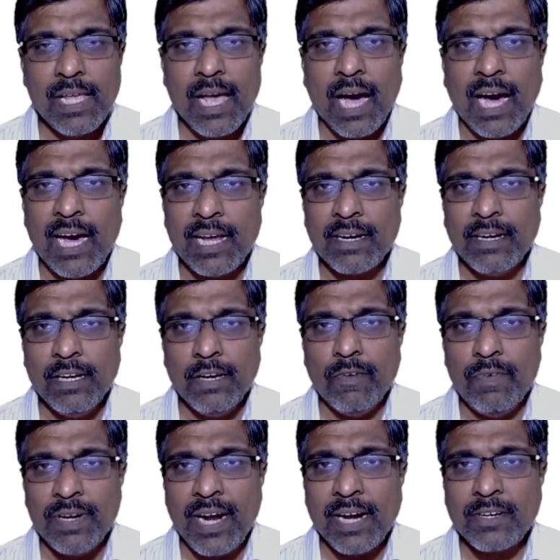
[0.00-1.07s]
Or
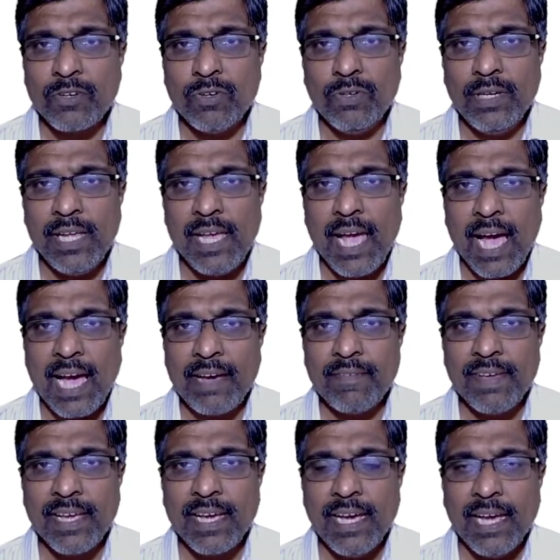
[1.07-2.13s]
Virat Kohli
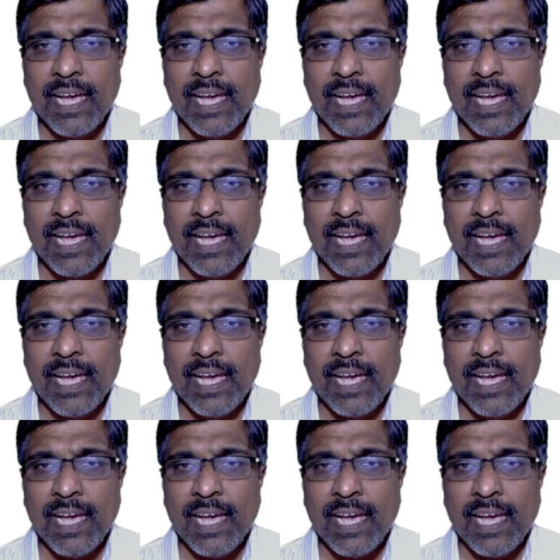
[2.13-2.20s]
having